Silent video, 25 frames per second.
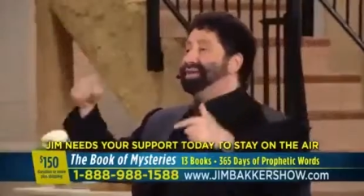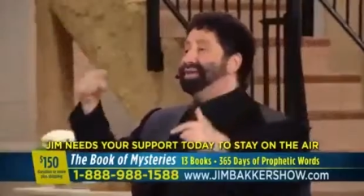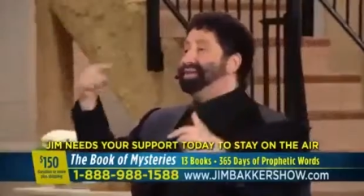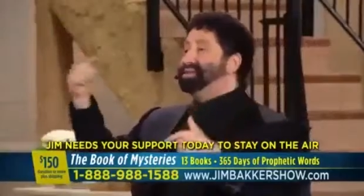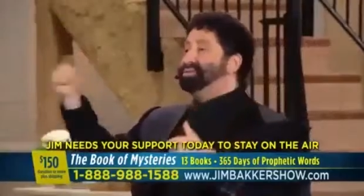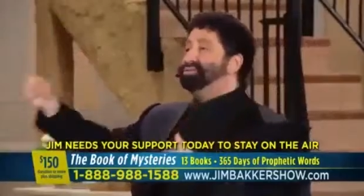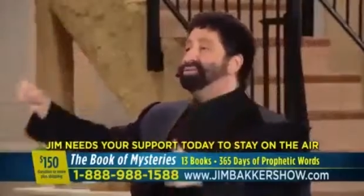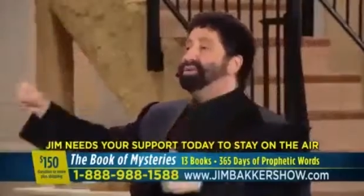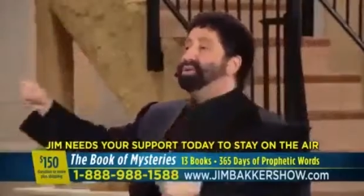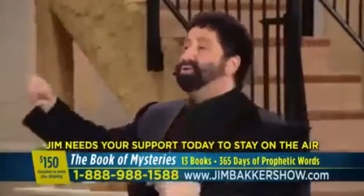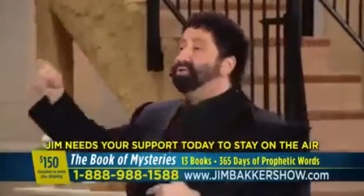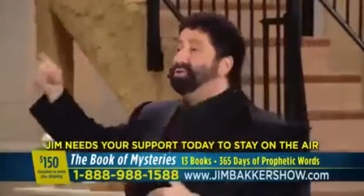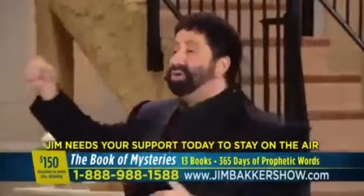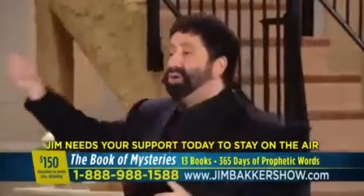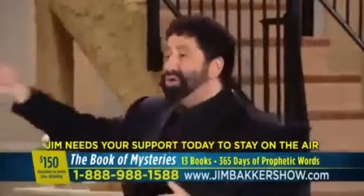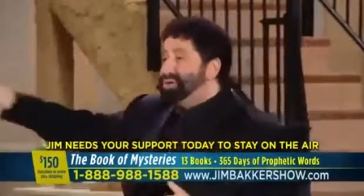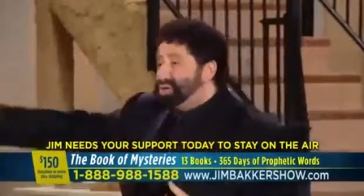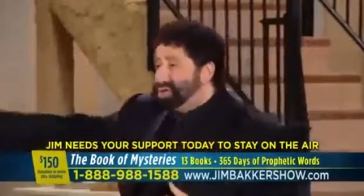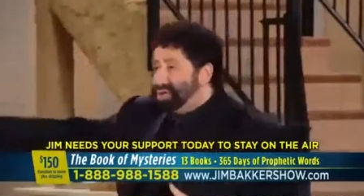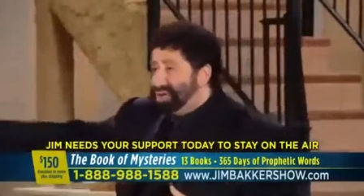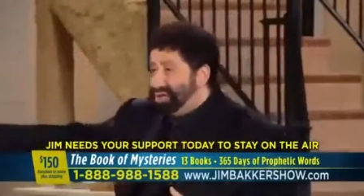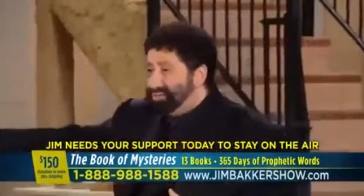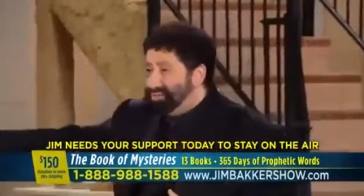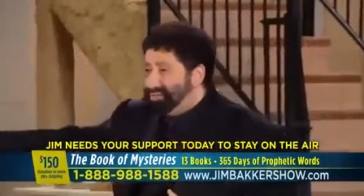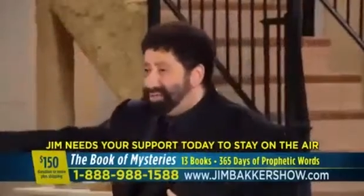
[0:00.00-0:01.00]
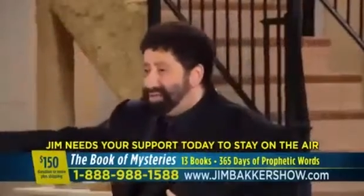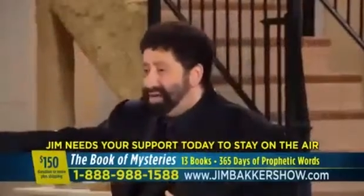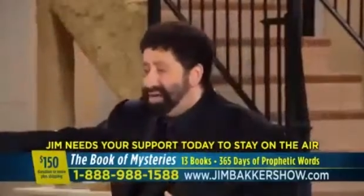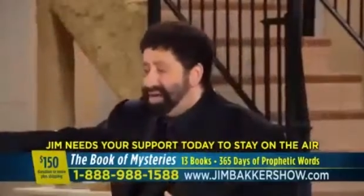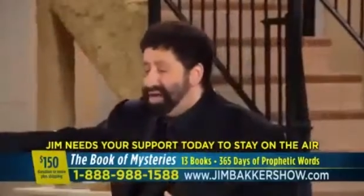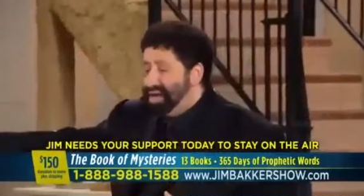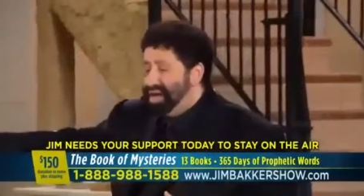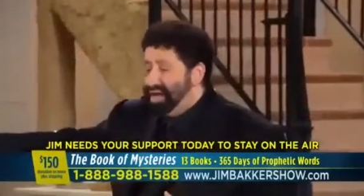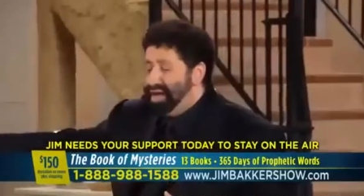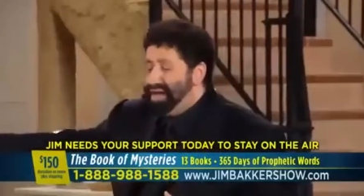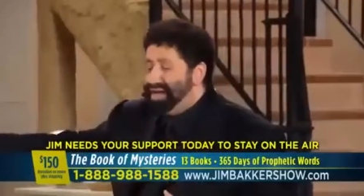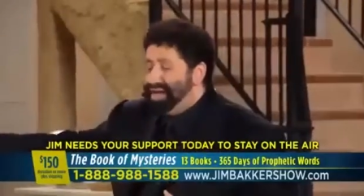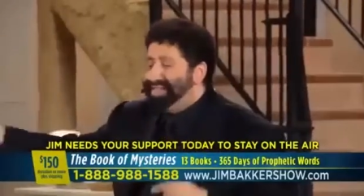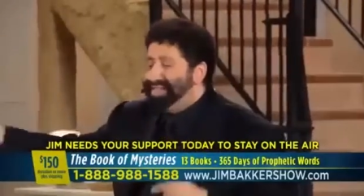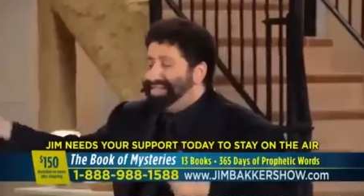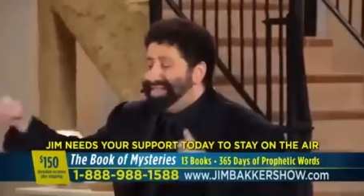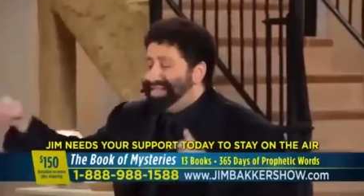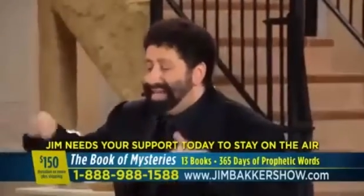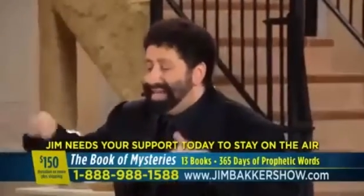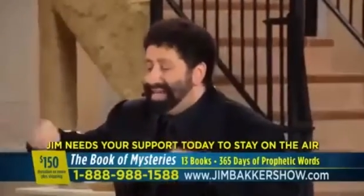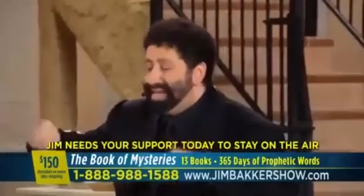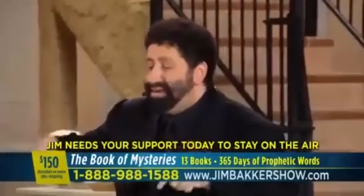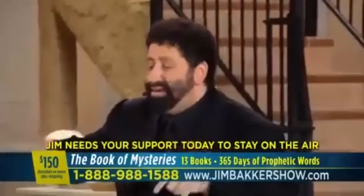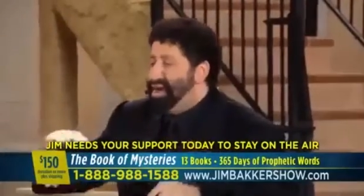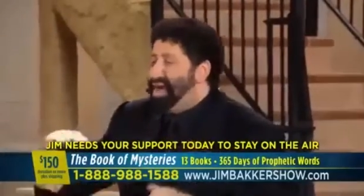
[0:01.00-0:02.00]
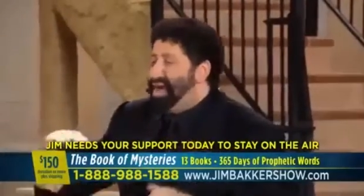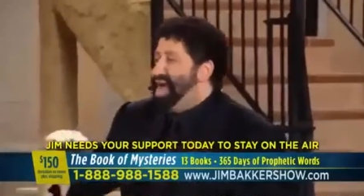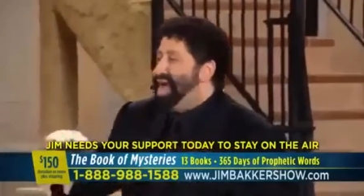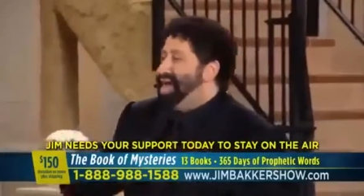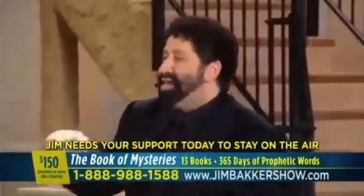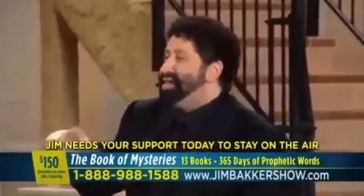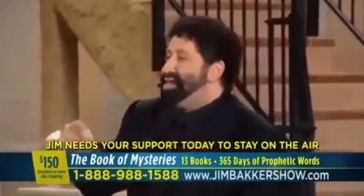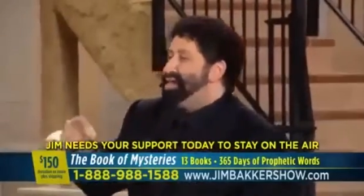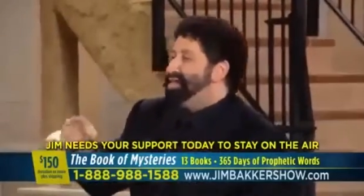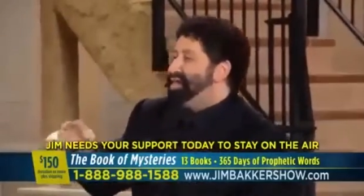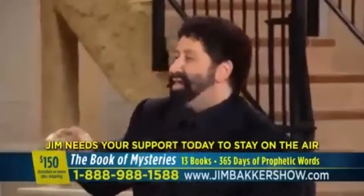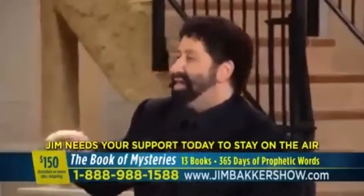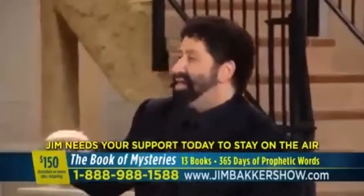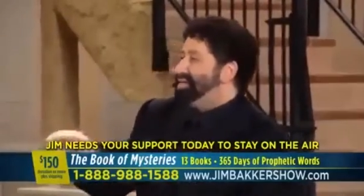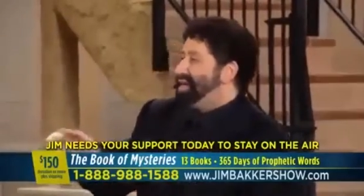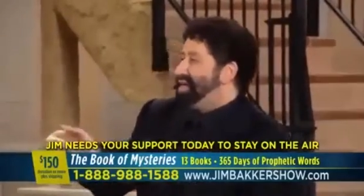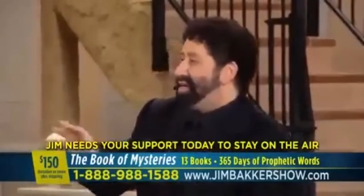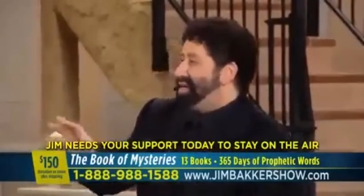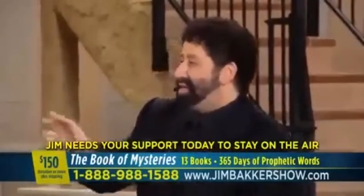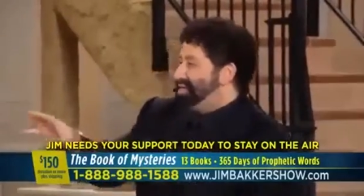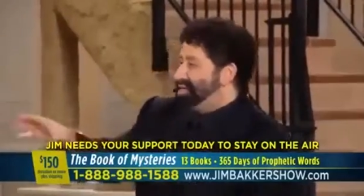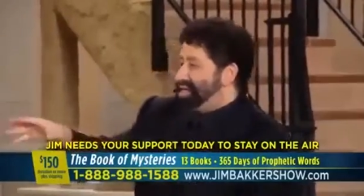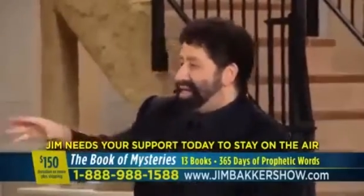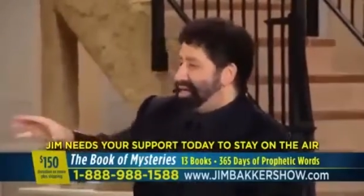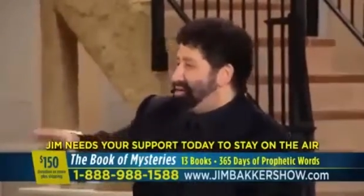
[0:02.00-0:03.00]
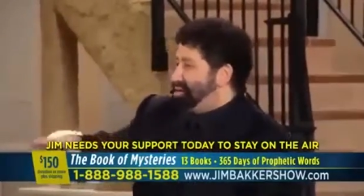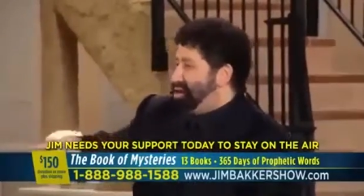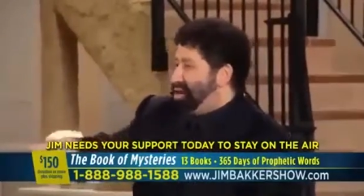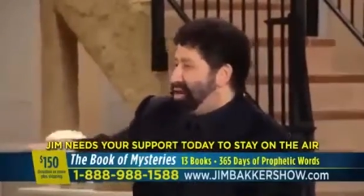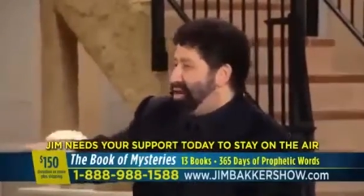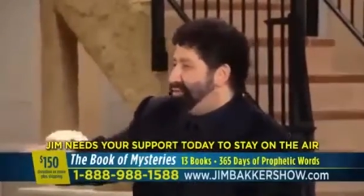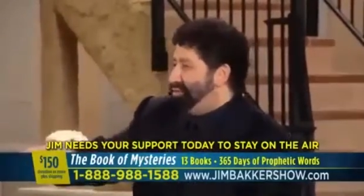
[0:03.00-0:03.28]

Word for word: that Israel worshipped is here. And the thing is that it's like the